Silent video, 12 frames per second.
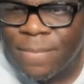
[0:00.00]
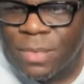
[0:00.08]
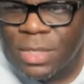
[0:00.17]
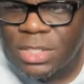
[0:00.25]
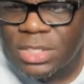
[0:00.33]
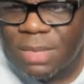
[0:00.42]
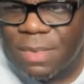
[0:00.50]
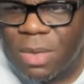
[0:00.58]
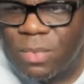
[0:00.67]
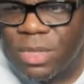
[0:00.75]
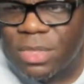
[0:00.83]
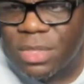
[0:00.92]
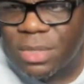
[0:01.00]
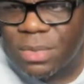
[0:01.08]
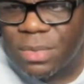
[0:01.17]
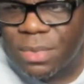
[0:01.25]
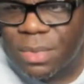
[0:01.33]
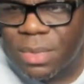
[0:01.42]
Skip, I'm with
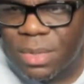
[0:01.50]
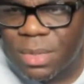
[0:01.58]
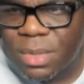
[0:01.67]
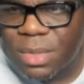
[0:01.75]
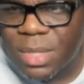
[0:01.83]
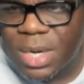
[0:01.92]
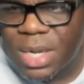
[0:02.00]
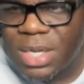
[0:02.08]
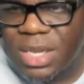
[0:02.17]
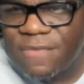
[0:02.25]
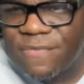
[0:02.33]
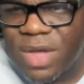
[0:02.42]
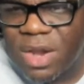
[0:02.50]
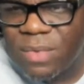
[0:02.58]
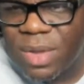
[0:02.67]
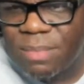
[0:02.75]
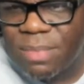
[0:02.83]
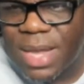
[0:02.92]
you that I need that fire
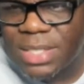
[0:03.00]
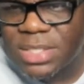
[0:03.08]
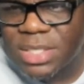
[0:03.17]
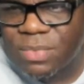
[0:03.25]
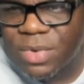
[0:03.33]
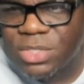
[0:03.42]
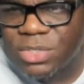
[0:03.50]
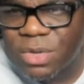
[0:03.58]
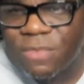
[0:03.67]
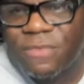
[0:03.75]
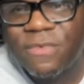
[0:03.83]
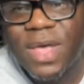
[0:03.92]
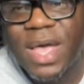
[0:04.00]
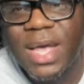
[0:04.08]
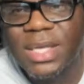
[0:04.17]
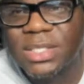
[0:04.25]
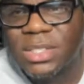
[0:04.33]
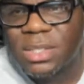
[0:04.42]
red black tongue retro.
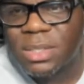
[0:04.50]
Facts.